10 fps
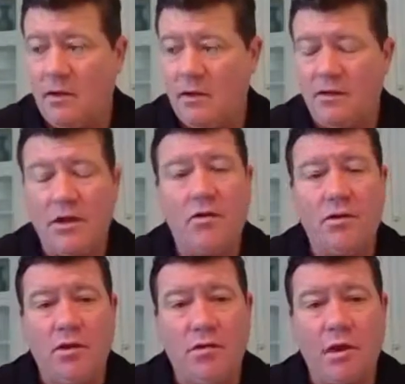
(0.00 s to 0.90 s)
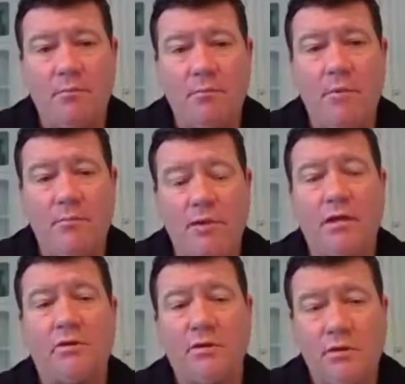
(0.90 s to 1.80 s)
you know, your
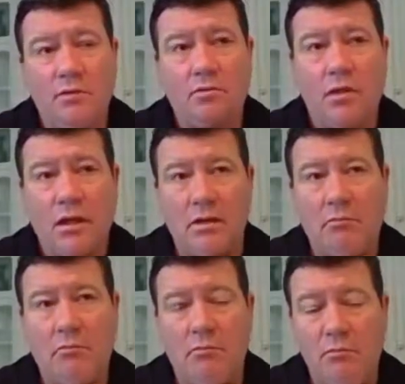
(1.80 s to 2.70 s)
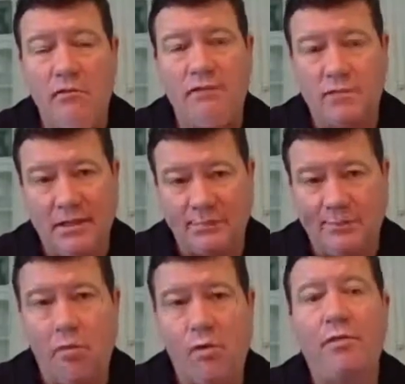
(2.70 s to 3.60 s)
ability to uh, move
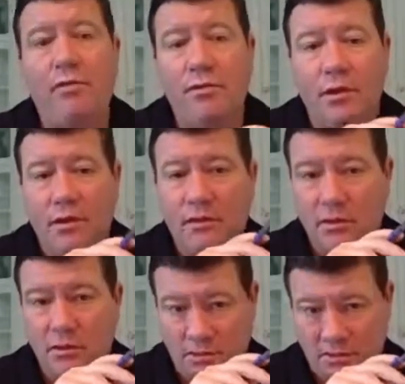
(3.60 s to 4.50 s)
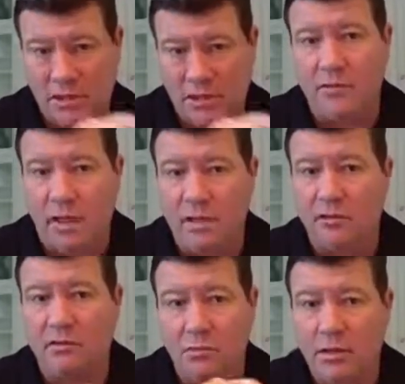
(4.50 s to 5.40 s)
transport through the, the southern line of
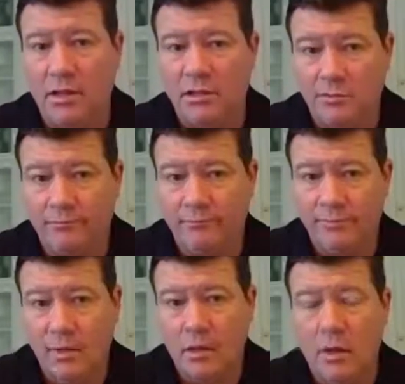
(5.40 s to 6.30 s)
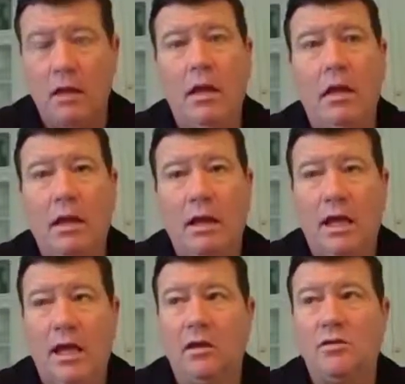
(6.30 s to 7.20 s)
communication.
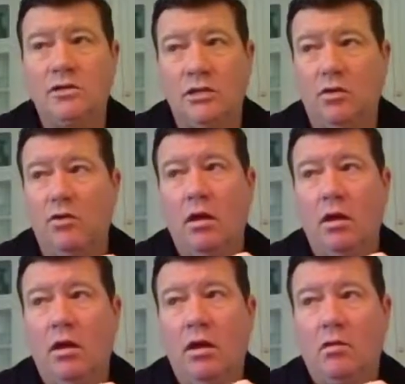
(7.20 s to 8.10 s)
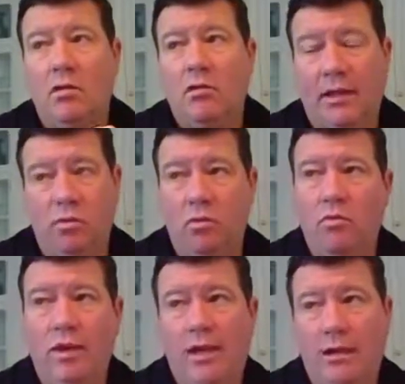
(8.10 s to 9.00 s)
And so we're like, well,
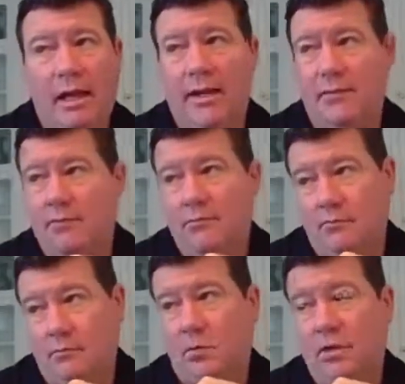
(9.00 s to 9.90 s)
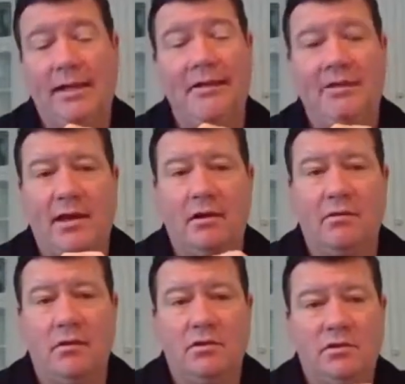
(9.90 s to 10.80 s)
we can't, we need
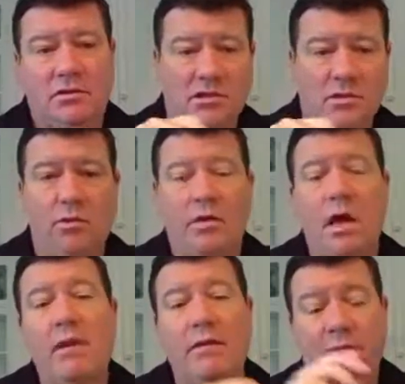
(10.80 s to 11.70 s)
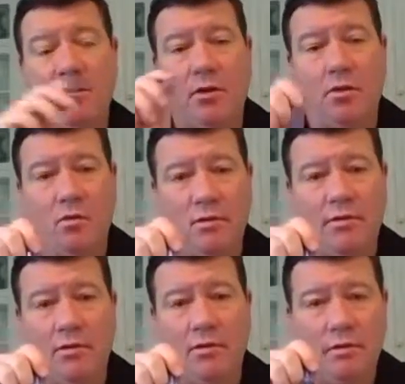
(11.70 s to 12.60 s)
that because we were coming in from the
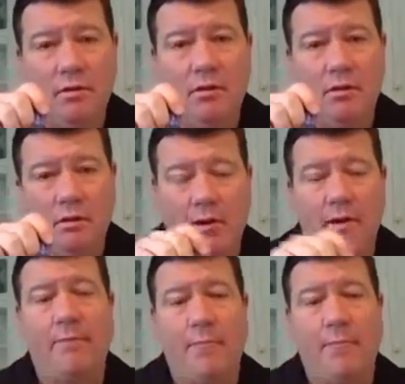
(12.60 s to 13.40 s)
north, right?